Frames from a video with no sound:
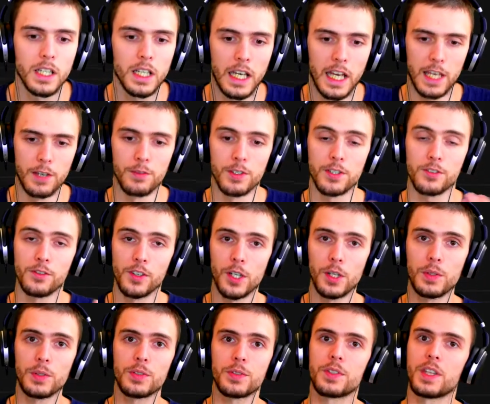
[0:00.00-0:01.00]
If it's
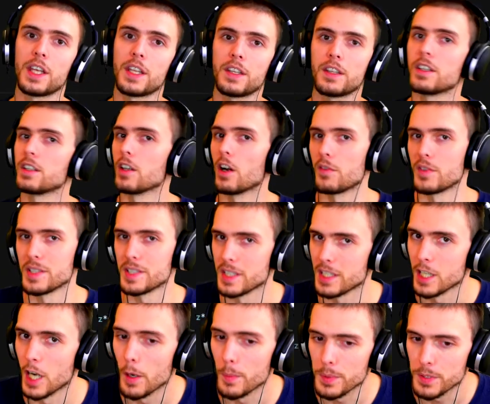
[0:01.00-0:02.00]
false, then obviously the
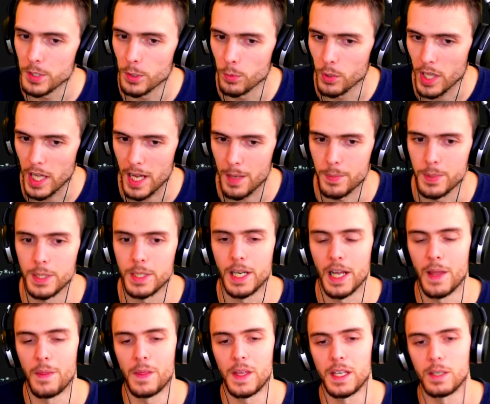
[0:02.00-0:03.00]
opposite will happen,
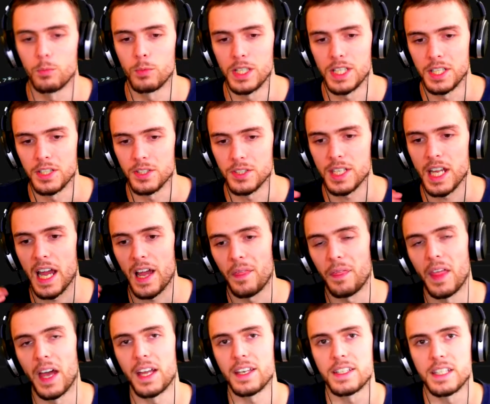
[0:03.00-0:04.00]
and then we can just add
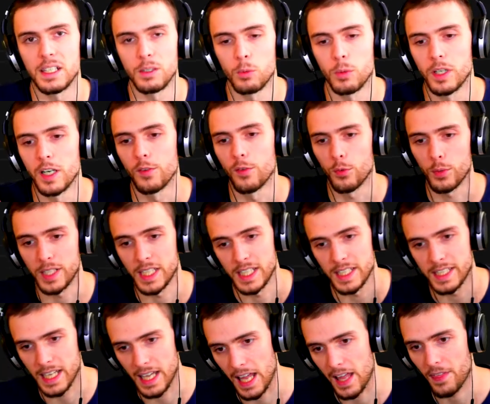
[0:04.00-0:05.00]
that to wherever we need
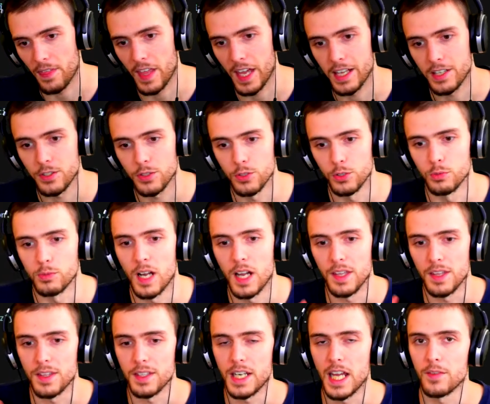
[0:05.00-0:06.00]
to add that to, rather
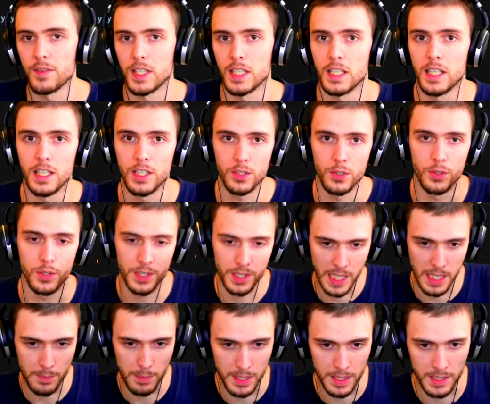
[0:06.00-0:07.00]
than having a huge
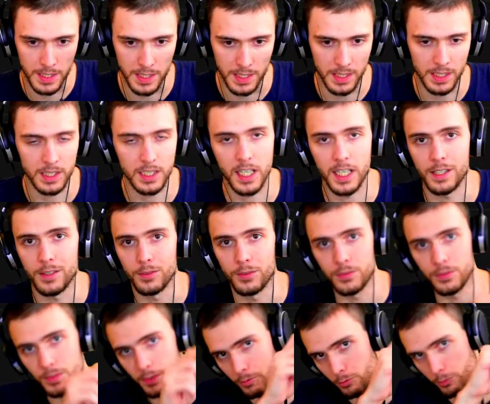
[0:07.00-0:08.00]
statement to kind of
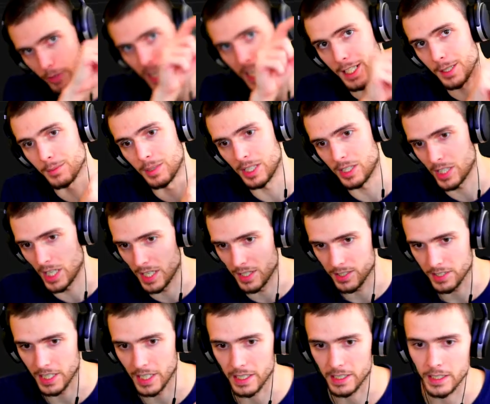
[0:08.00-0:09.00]
randomly change
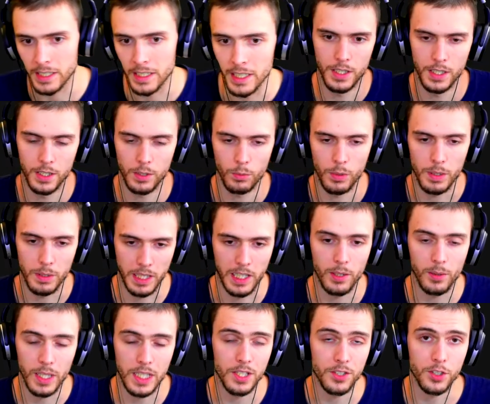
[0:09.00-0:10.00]
that. We
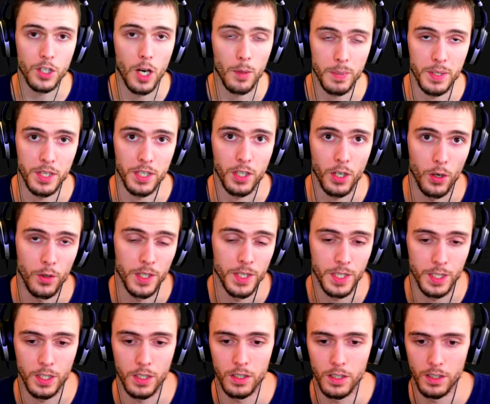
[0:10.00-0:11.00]
literally just copied the code in
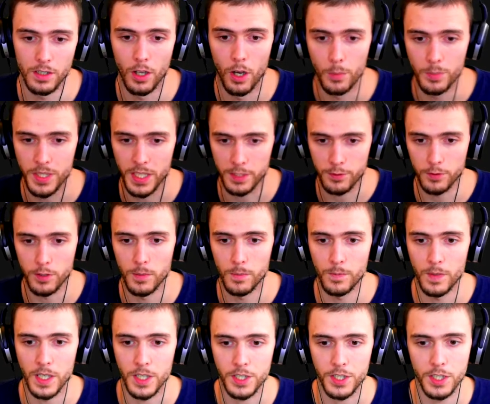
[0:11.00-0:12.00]
the object form
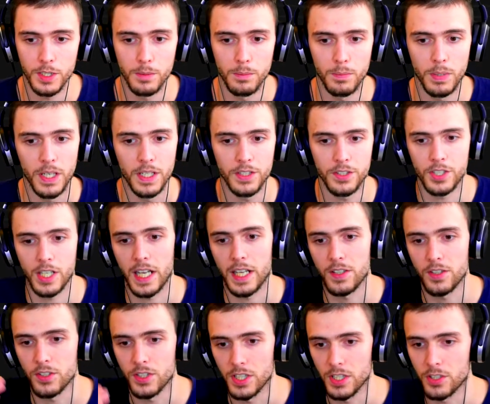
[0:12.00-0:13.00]
function, but
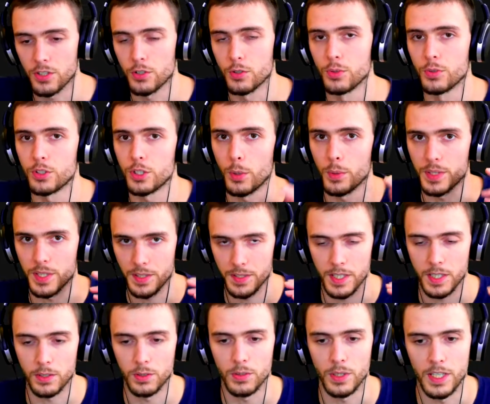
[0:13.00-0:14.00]
changed it so it's a
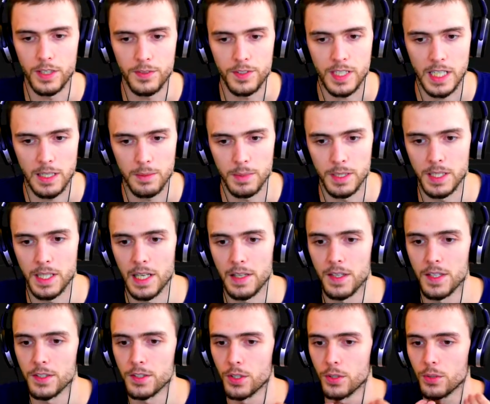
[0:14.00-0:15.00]
single if statement, and
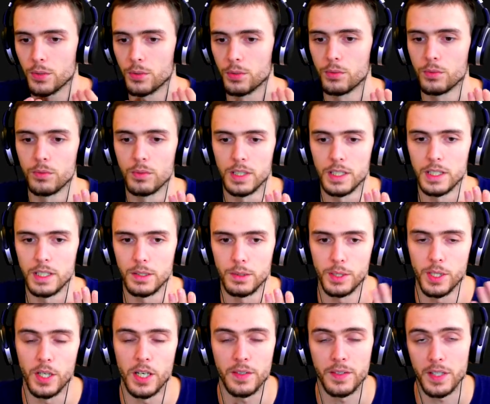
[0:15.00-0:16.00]
we
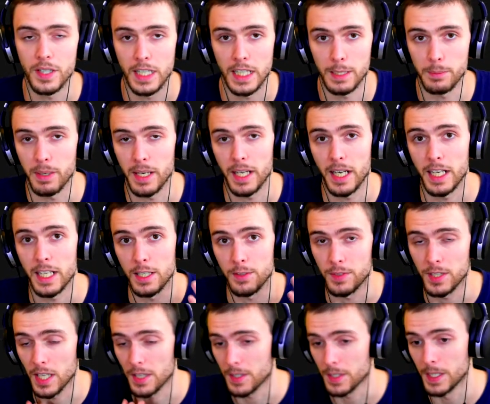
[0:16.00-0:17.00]
don't have to think about any of
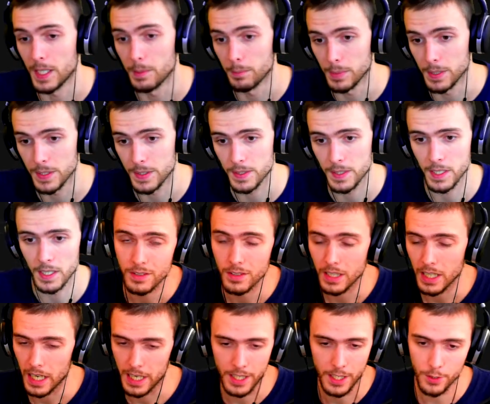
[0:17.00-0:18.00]
the other numbers.
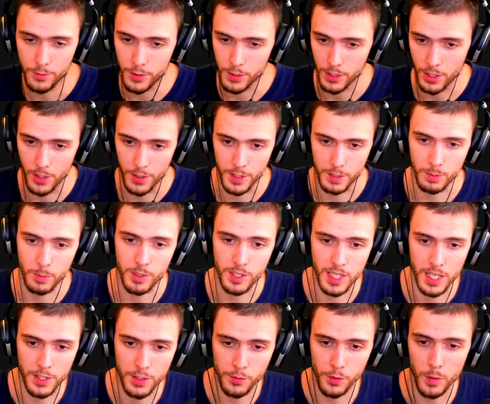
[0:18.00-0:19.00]
I don't know if you noticed, but we
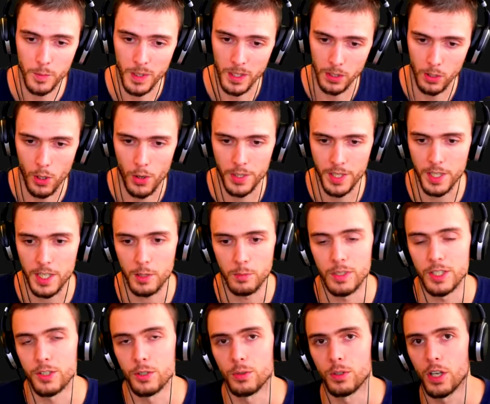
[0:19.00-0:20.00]
changed the form a lot in the
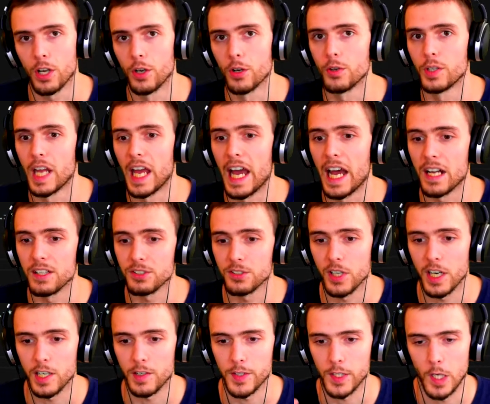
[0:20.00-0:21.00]
original code
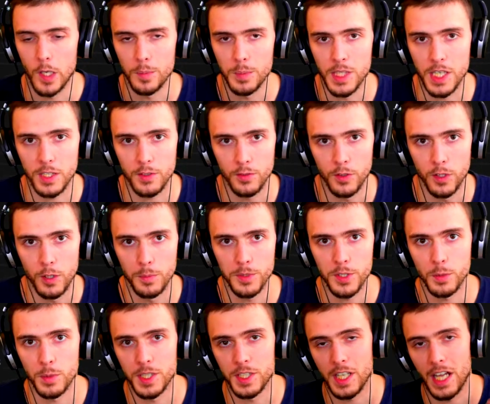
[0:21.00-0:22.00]
outside of the object form.
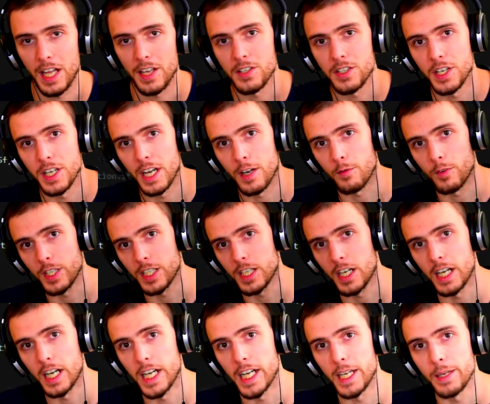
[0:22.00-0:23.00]
So we changed it every
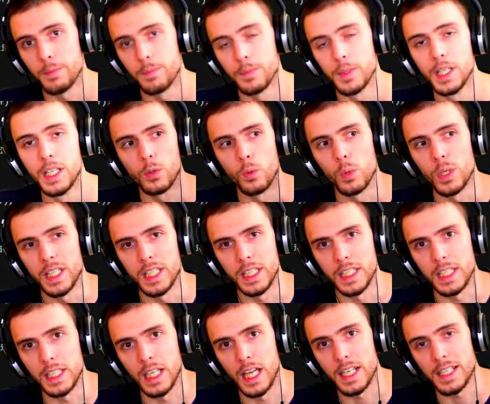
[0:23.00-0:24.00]
time
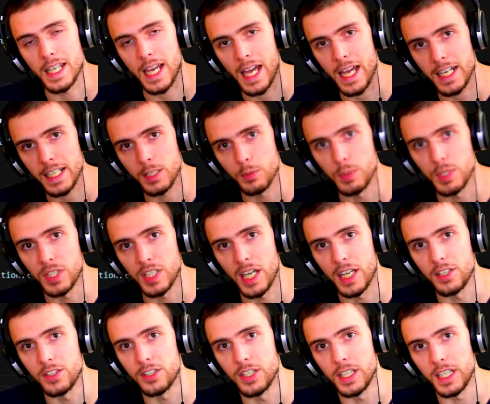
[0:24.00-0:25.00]
we attacked. We
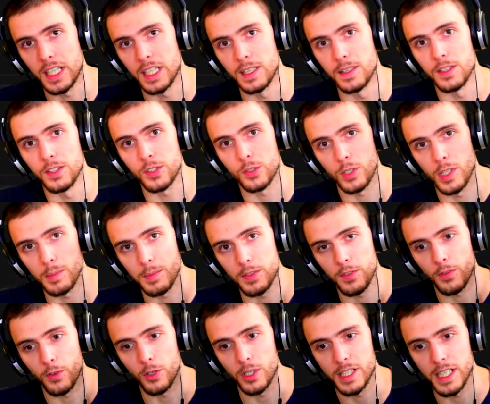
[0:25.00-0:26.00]
changed it in the script
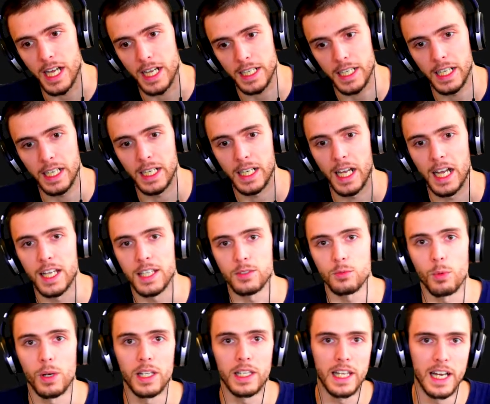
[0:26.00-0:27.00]
for attacking as
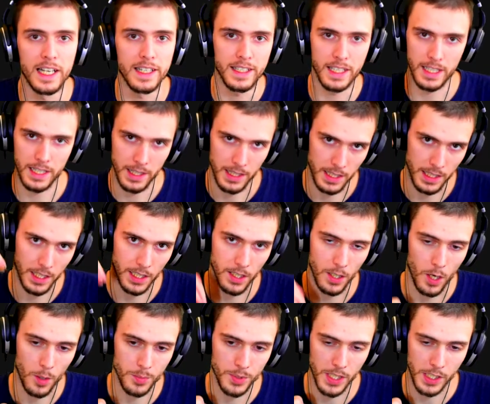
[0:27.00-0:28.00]
well as in the
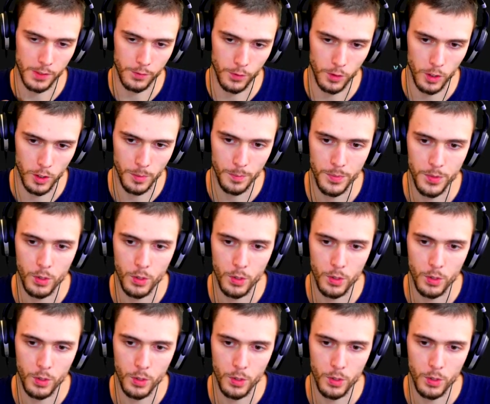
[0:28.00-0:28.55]
object form.